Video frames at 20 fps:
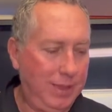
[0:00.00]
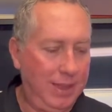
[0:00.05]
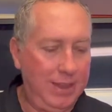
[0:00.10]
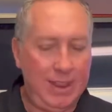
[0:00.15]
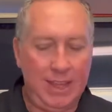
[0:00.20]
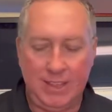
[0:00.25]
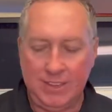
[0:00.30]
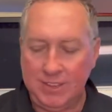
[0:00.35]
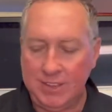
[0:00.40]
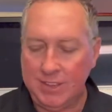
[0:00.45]

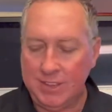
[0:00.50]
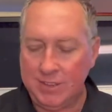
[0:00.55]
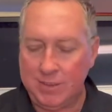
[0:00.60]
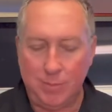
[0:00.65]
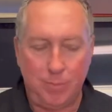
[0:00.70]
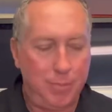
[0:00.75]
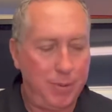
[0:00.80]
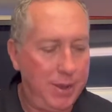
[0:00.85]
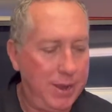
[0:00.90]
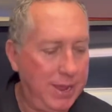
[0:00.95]
Next thing is the
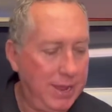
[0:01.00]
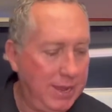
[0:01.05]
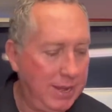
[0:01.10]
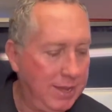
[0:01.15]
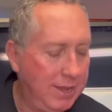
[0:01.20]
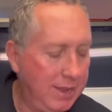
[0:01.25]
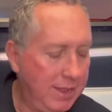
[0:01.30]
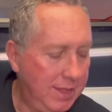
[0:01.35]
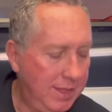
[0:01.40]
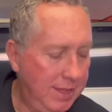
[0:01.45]
braid.
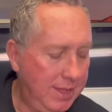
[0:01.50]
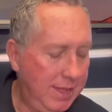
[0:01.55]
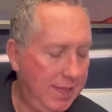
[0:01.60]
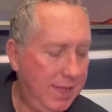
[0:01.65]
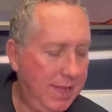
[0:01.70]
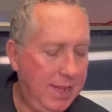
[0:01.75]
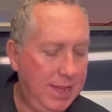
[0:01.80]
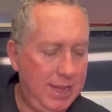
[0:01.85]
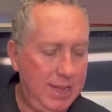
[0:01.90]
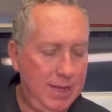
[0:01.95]

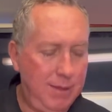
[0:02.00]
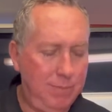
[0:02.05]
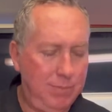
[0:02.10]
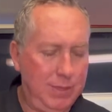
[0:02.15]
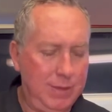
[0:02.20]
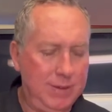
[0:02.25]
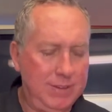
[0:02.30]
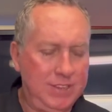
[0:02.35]
There